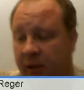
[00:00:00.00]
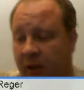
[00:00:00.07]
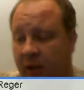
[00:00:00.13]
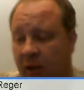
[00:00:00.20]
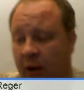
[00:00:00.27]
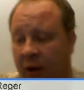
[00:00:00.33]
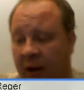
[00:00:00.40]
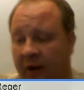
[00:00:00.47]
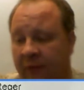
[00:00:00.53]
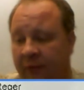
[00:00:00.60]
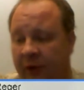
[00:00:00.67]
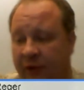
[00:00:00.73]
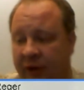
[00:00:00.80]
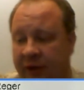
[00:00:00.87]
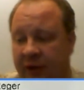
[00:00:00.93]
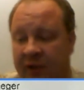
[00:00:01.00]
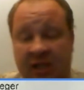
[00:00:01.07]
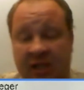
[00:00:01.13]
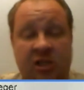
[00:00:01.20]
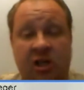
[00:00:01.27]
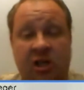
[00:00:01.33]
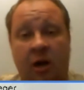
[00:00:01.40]
you know, everything that
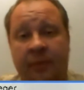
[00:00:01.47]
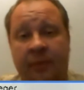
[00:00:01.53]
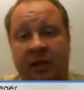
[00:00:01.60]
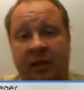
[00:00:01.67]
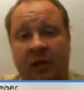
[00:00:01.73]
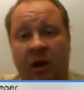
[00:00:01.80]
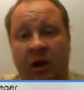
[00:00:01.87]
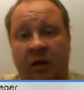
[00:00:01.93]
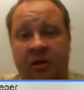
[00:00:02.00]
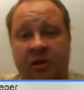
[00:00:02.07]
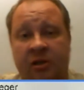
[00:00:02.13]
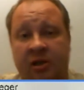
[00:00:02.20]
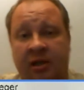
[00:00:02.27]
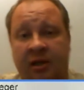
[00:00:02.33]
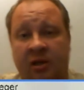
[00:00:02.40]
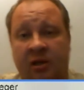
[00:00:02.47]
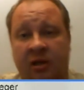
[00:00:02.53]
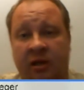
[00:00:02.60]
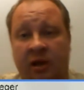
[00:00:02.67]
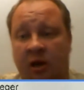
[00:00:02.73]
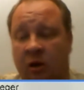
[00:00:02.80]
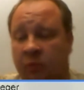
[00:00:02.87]
this company does, and,
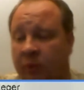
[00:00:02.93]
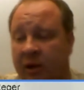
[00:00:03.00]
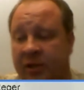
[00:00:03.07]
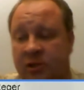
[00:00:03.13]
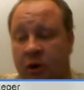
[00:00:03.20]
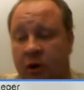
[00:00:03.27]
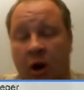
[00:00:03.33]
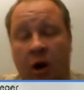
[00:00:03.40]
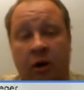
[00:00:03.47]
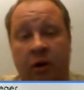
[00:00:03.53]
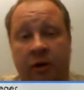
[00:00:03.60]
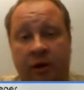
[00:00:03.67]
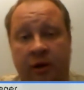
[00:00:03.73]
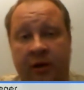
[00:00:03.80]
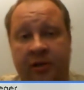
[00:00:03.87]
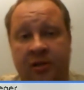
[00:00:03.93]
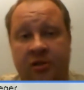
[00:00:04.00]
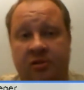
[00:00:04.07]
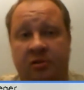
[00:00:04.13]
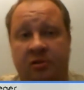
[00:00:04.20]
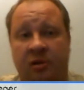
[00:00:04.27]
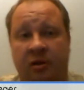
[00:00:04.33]
you know, bless their heart, is
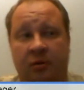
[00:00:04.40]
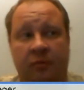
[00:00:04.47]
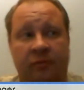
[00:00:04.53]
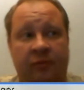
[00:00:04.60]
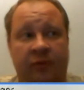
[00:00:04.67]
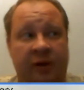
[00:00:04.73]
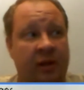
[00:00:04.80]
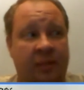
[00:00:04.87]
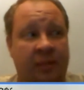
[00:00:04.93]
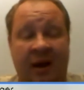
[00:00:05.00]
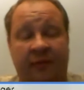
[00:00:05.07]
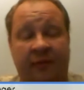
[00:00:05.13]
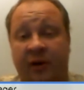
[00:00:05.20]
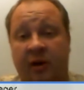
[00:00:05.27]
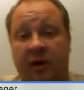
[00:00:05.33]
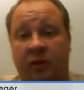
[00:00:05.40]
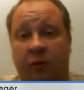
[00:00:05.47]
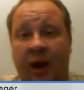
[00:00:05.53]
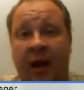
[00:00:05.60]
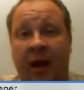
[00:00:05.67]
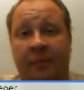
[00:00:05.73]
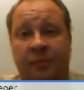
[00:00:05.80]
in the benefit of the
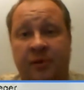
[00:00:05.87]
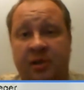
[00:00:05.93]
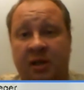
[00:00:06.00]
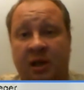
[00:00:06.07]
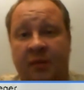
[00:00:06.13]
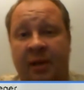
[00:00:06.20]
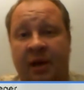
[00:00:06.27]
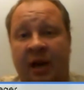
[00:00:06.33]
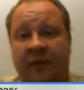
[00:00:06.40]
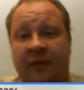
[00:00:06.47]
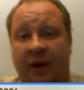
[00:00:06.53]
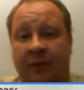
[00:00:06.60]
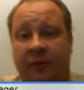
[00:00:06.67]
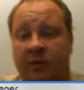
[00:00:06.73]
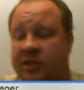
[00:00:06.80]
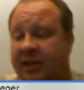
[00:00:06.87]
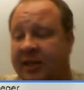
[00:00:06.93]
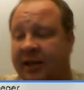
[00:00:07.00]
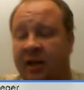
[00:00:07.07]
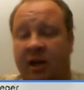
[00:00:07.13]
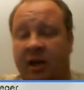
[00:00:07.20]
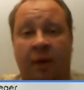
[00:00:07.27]
reps. I mean, I've never
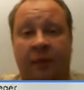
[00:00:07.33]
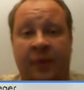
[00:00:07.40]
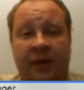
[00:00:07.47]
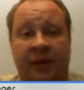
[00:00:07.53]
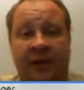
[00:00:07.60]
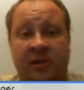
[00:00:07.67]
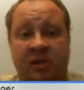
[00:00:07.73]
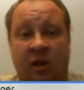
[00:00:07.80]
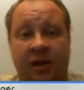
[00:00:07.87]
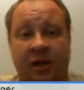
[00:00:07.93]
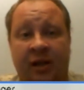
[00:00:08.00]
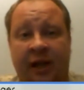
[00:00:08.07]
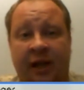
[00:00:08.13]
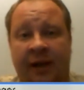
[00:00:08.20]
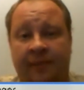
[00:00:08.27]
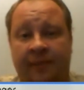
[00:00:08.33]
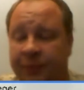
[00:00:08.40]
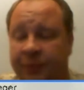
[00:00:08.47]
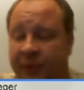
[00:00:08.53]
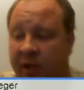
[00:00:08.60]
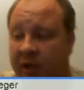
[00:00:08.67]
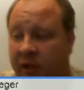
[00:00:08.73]
seen a company that's like that.
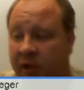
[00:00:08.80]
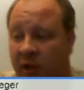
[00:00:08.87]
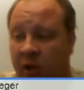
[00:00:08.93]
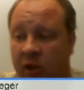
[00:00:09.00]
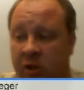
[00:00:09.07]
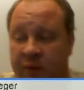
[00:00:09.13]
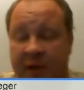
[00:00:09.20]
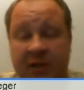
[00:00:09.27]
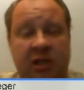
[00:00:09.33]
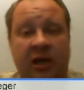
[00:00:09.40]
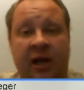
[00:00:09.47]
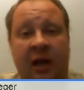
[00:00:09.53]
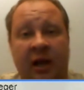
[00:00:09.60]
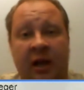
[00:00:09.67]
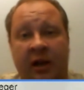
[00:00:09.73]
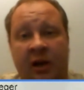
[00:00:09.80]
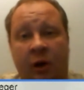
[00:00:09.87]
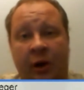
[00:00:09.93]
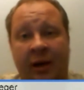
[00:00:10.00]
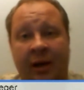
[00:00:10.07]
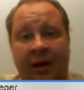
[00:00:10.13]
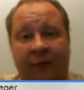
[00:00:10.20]
You know, especially,
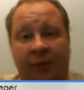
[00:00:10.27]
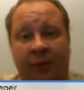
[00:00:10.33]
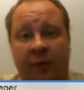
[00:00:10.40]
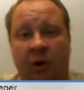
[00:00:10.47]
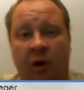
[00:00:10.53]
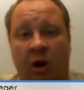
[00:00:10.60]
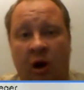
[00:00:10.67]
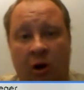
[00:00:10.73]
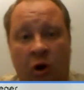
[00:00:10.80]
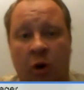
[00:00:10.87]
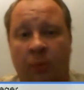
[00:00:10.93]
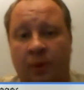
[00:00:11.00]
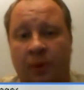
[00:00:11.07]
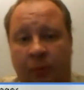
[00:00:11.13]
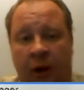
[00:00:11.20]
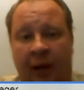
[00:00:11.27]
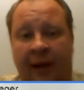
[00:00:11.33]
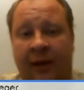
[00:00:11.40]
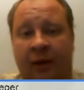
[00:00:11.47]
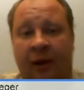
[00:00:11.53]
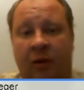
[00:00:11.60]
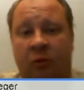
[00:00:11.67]
I came from a corporate
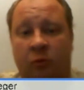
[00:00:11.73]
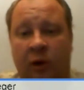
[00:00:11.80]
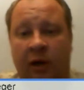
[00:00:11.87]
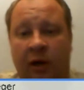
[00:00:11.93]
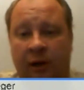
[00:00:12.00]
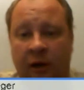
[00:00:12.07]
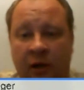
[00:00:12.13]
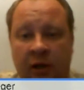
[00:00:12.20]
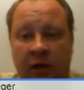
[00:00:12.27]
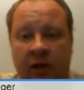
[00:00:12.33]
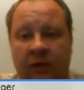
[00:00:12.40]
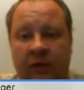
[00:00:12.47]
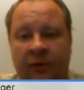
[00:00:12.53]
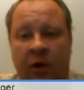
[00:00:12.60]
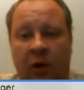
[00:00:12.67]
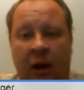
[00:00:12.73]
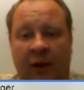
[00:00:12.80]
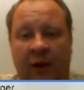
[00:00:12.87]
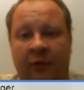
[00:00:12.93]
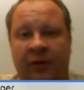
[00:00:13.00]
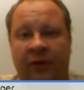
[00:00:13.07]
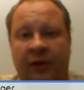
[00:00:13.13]
background where, you know,
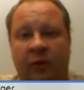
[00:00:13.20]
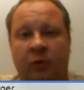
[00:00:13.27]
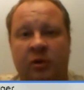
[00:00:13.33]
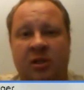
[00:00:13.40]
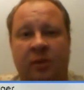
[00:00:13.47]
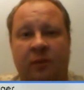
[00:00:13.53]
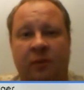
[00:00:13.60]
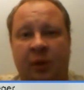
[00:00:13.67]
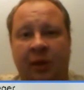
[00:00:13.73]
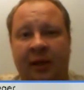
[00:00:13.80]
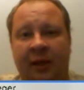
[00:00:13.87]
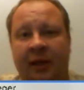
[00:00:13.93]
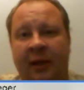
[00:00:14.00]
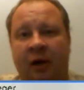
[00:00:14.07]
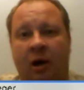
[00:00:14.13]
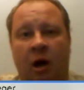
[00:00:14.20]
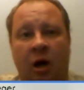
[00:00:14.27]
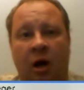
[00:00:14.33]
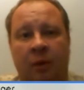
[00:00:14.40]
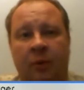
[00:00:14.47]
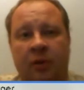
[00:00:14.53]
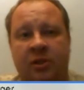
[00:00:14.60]
everything was completely and
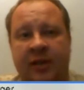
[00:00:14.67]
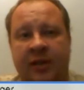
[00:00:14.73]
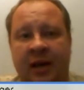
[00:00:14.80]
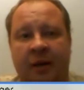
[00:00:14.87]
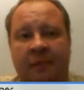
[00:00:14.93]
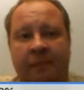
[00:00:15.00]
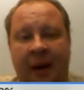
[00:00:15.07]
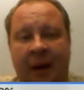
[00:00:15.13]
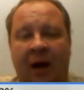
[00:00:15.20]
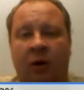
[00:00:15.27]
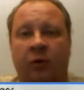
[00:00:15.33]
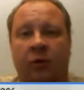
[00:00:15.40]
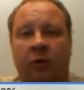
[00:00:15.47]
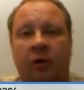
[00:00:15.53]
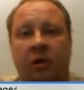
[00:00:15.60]
100% about